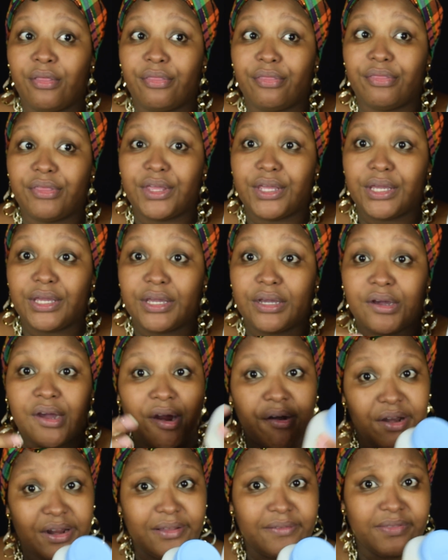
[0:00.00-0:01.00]
the
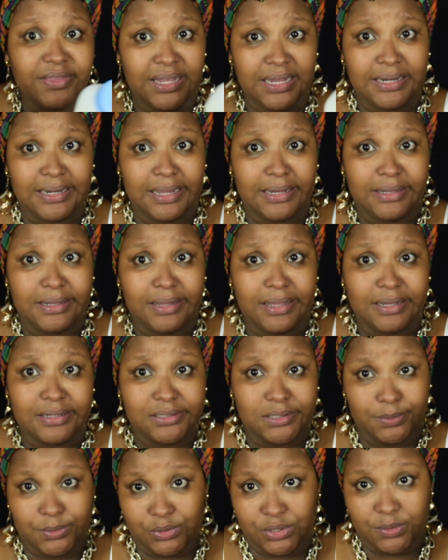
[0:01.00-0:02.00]
correct thing that they are
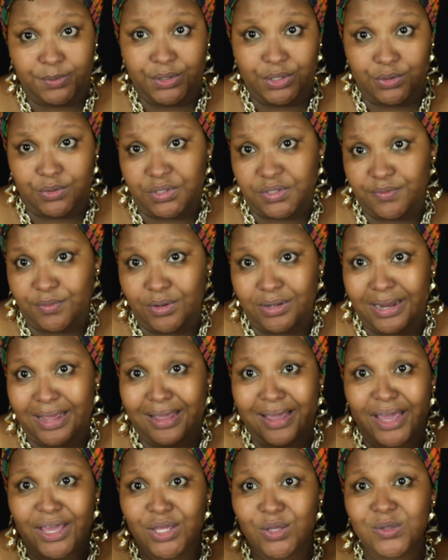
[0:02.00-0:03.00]
supposed to be used for. Like
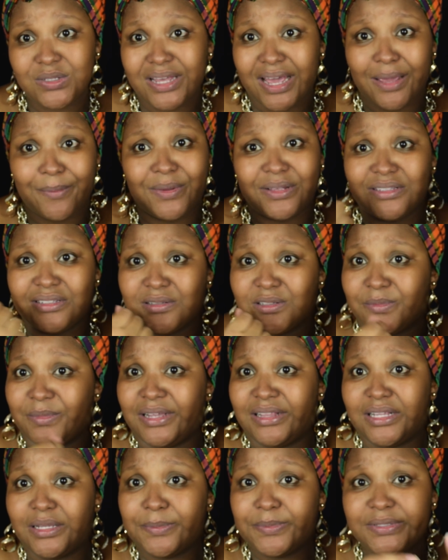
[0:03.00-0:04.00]
I use eye pencil on my
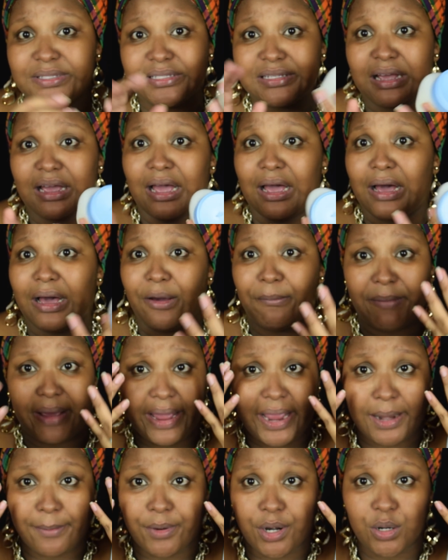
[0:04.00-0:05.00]
lips, on my
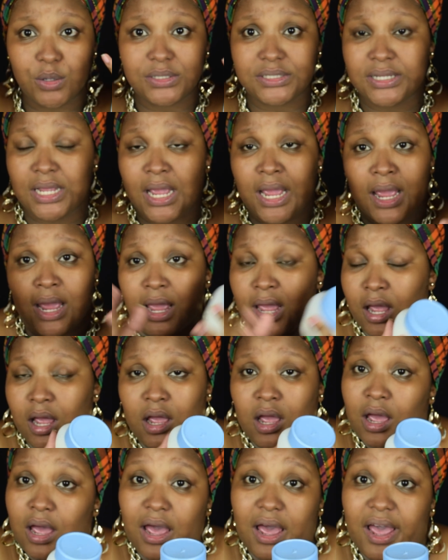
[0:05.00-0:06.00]
eyebrows.
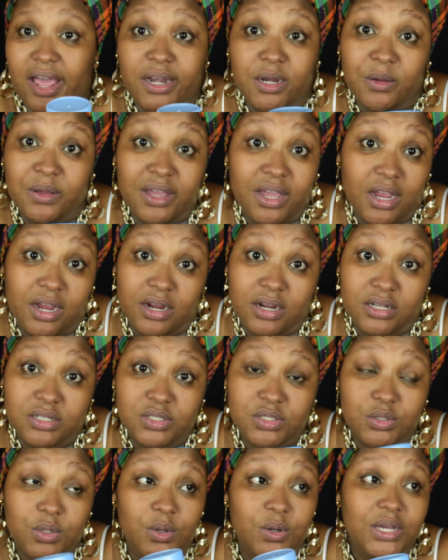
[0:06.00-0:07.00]
I don't care.
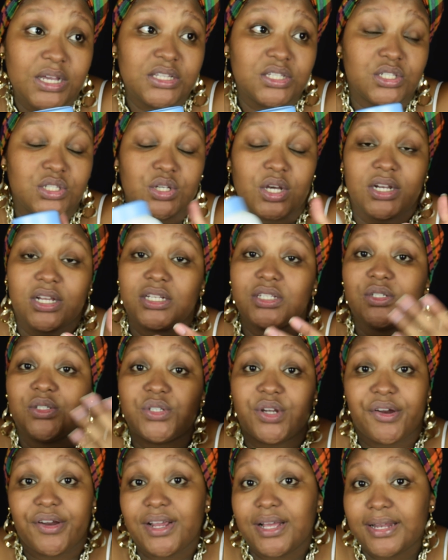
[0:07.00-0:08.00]
So it's not a
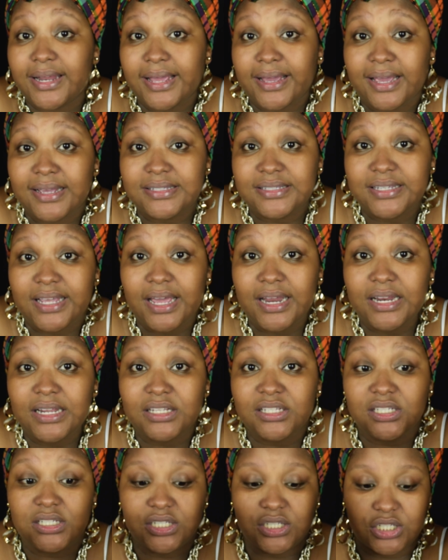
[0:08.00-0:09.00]
tutorial, like I said.
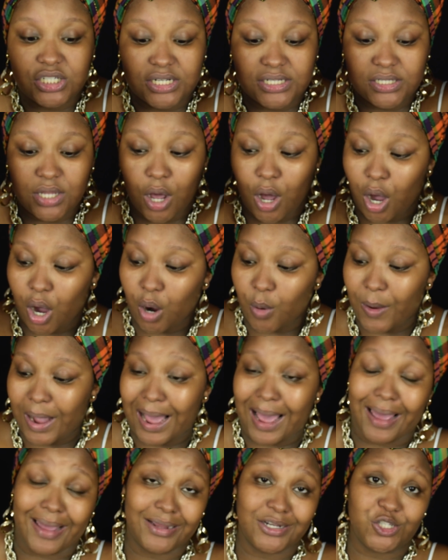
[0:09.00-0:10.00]
This is just how
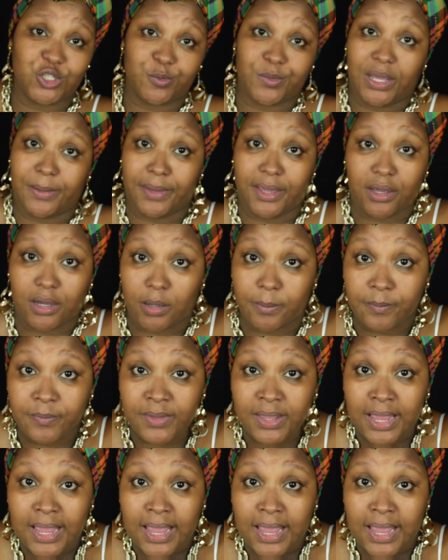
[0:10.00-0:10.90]
I do my makeup,